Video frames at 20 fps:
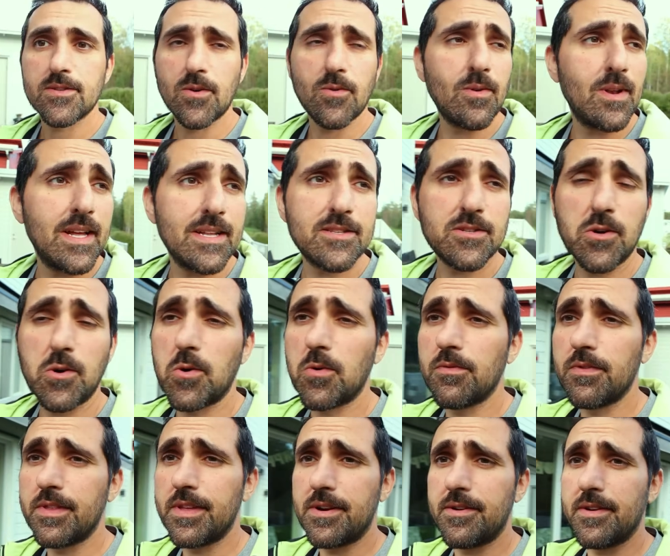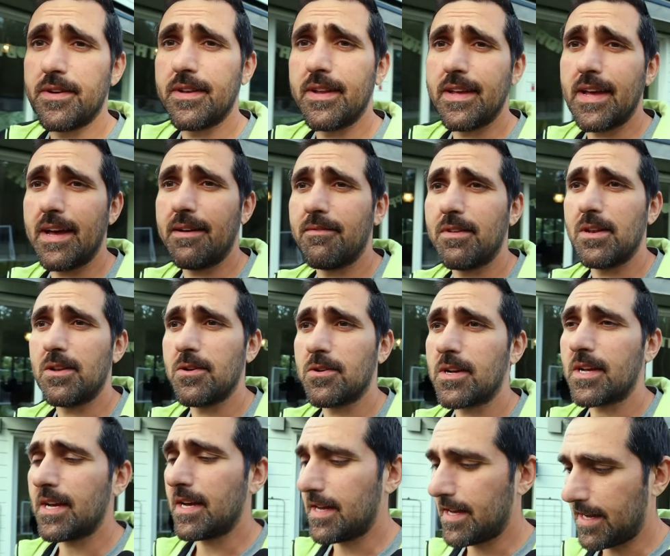So let's go over there and have a
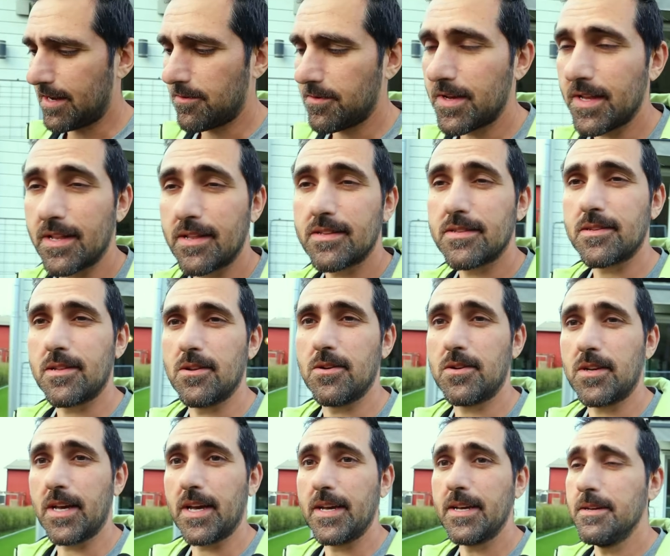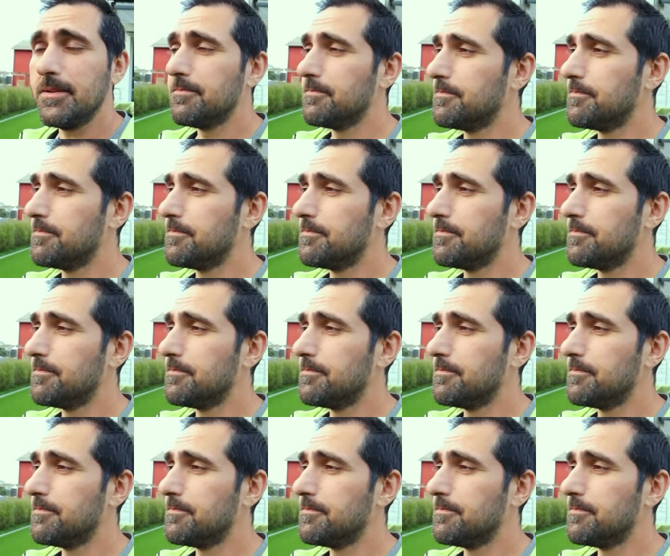look how it's looking.